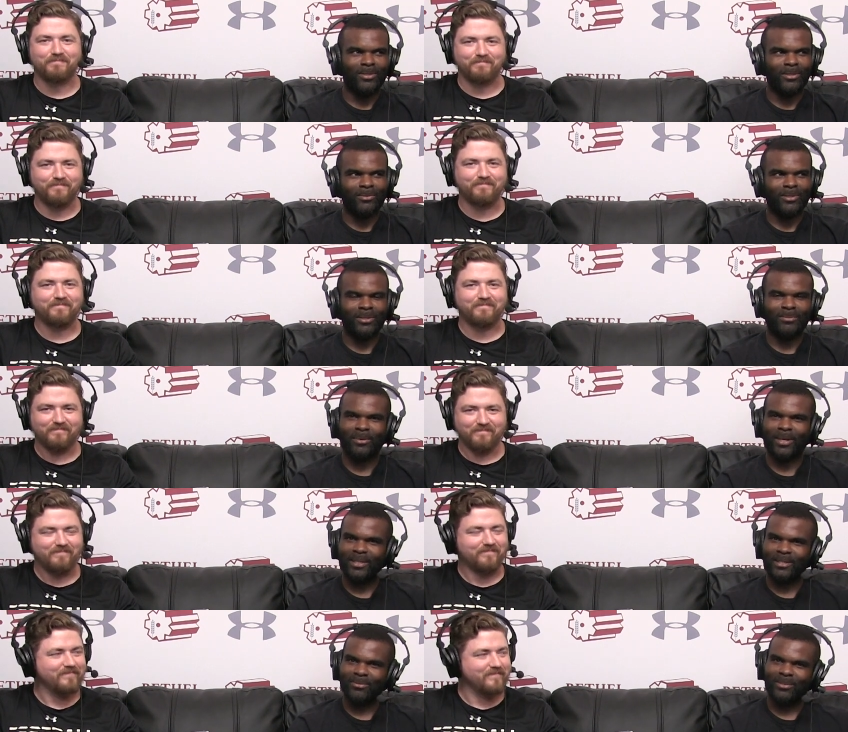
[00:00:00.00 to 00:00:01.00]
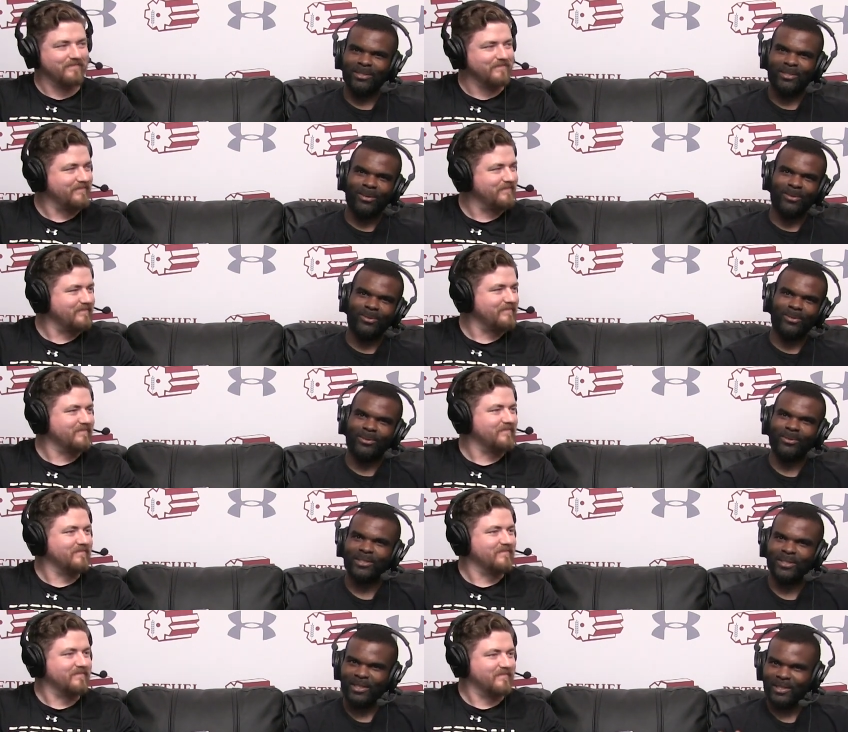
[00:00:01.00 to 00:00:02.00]
Speaker 1: with, with his buddies when he's older or
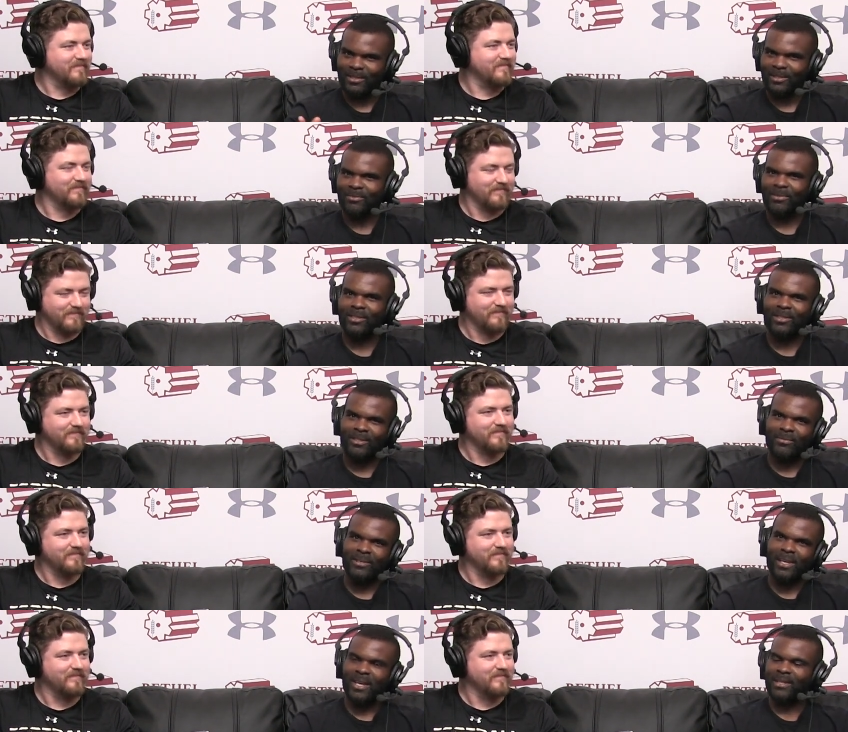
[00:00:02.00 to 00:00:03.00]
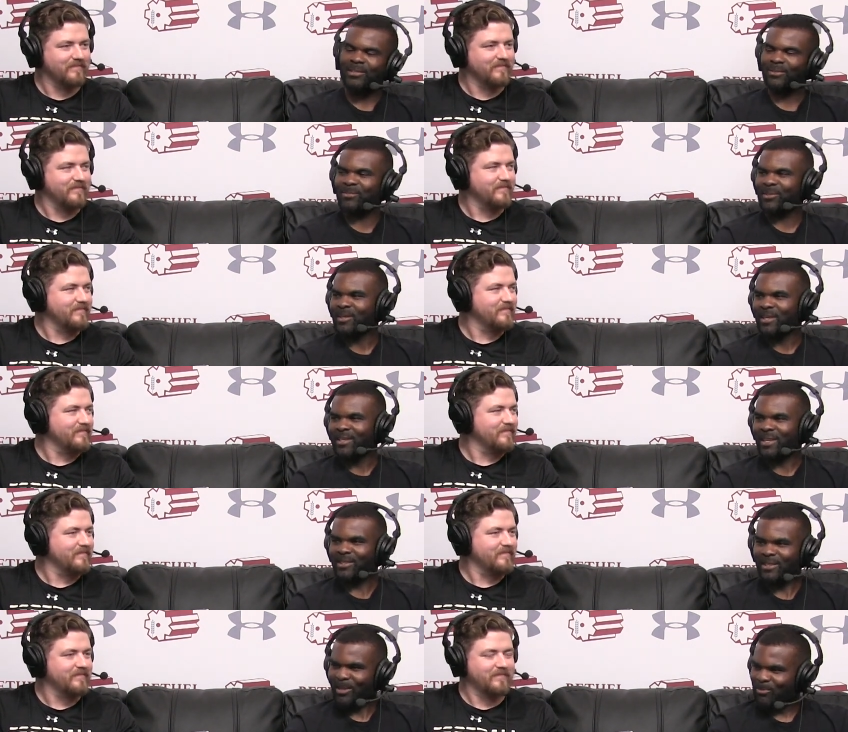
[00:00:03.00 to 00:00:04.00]
his kids, if he if he has them,
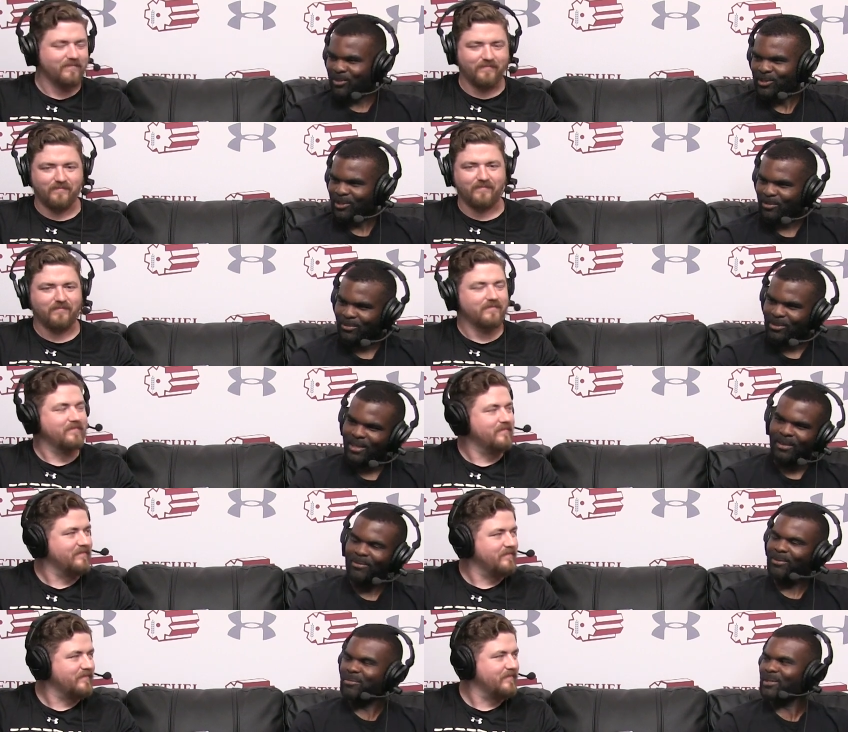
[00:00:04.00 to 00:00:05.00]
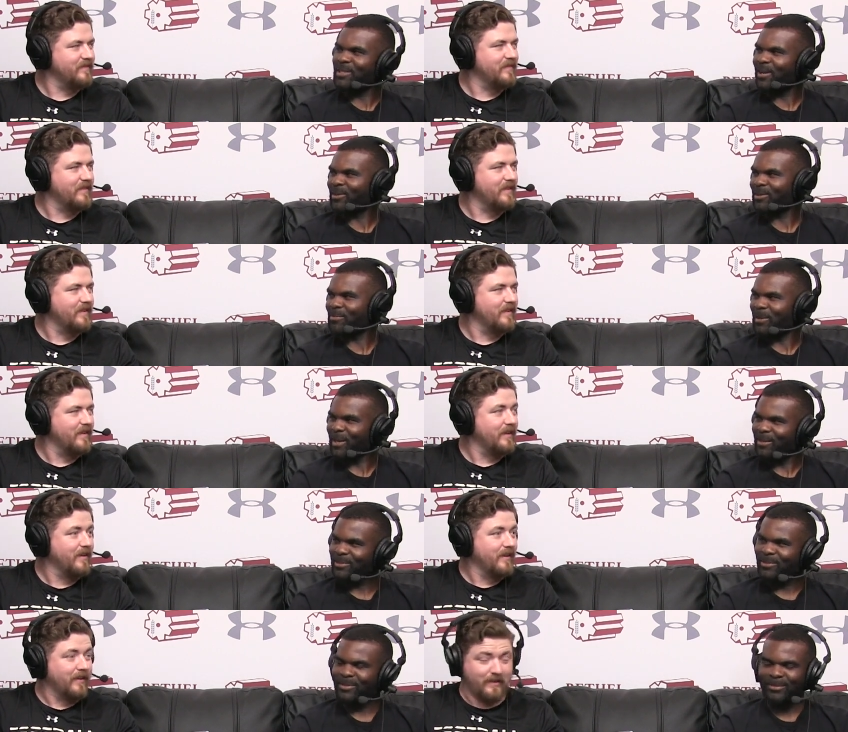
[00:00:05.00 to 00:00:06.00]
that's something he's gonna definitely be talking about.
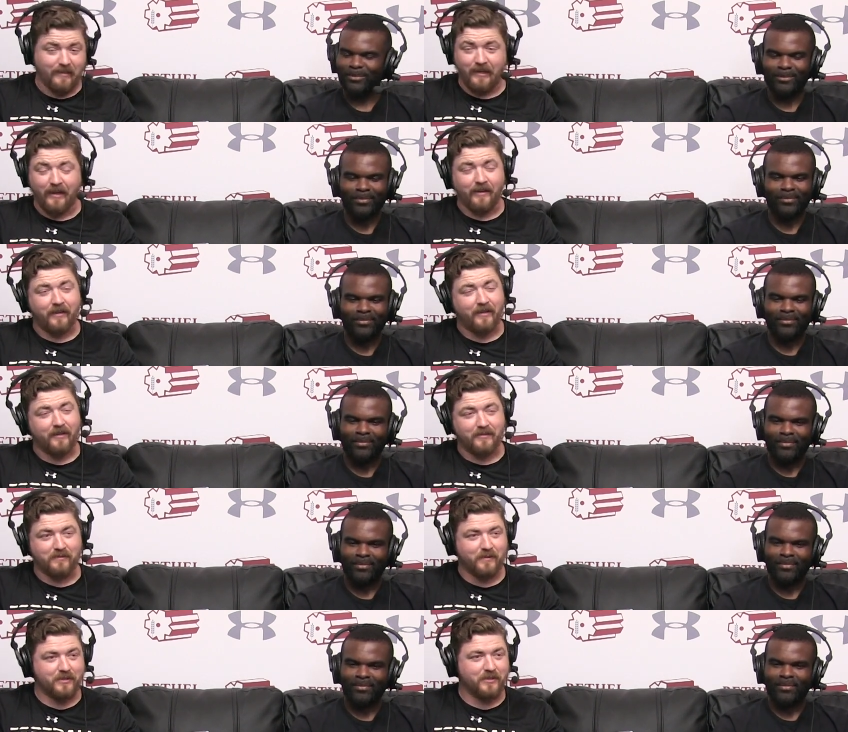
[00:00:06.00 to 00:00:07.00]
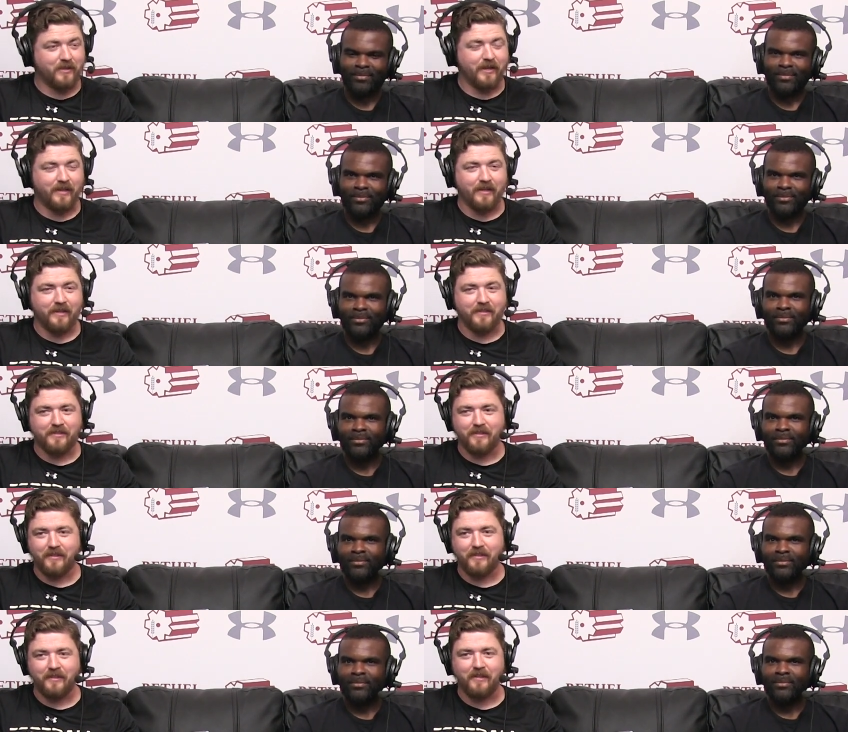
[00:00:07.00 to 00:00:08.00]
Speaker 2: So yeah, and yeah, that's what's great is
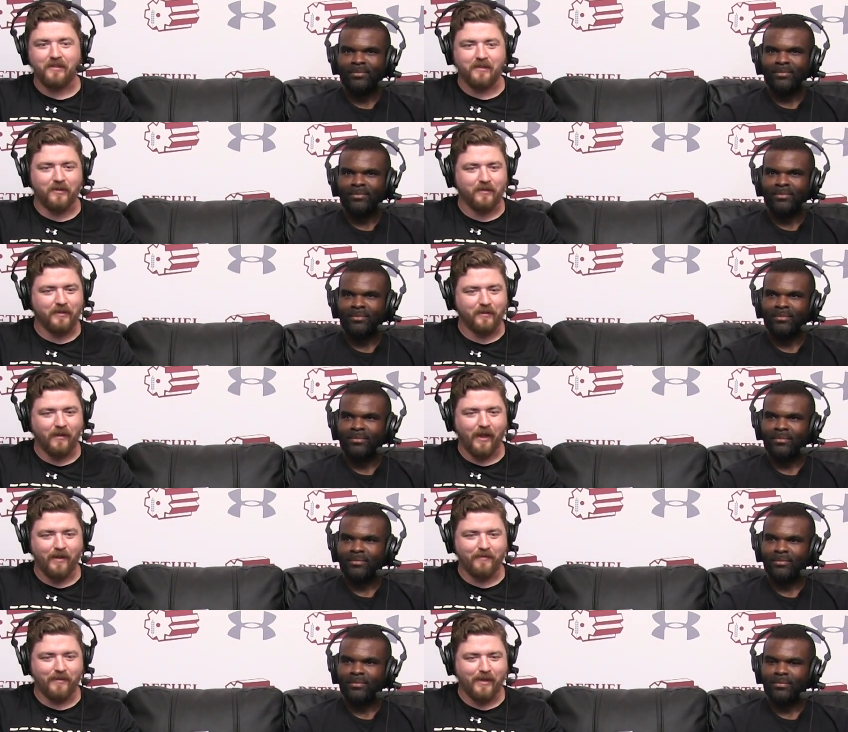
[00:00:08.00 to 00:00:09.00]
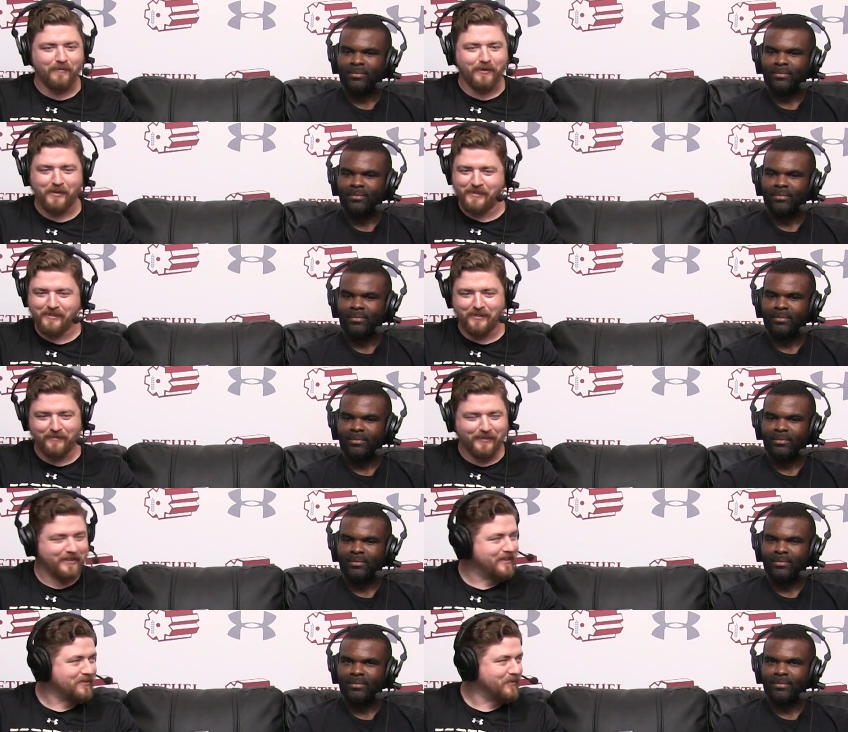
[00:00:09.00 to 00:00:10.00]
uh, you, you know he'll have evidence of
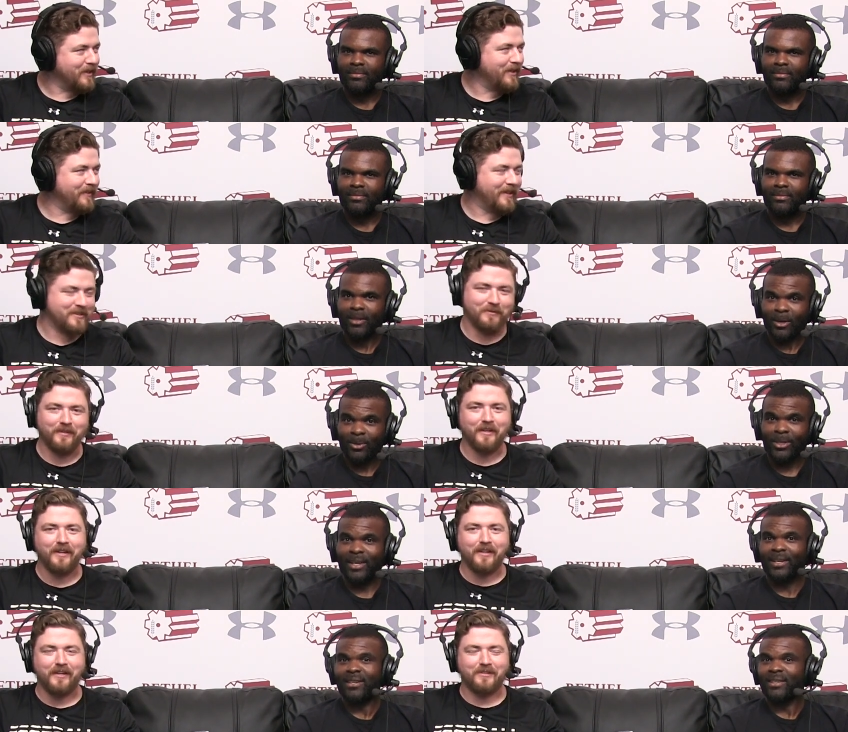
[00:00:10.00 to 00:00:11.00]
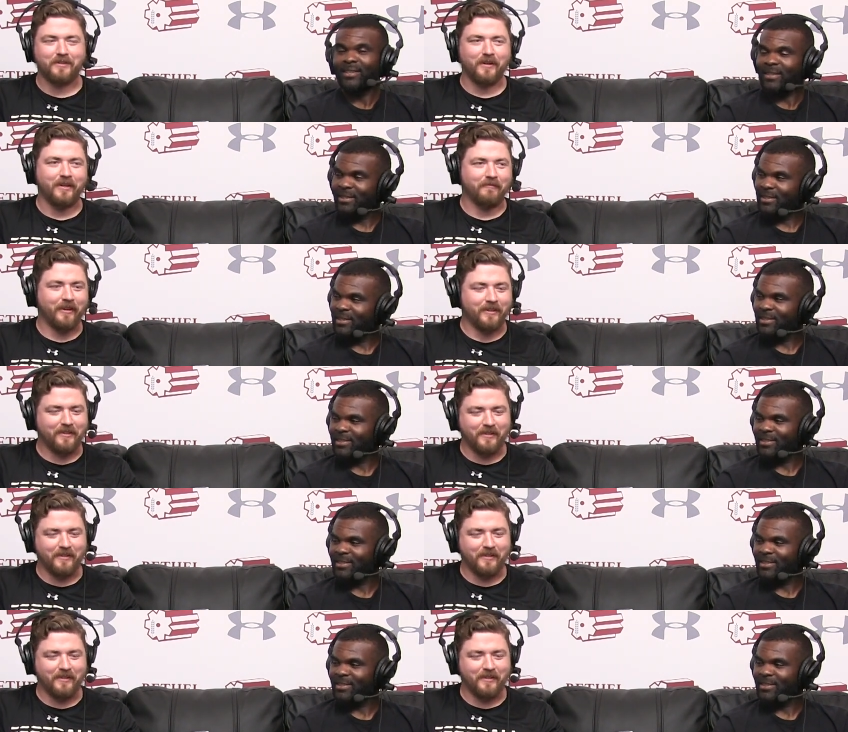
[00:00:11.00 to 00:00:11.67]
it as well, and that's oh, what yeah. that's great about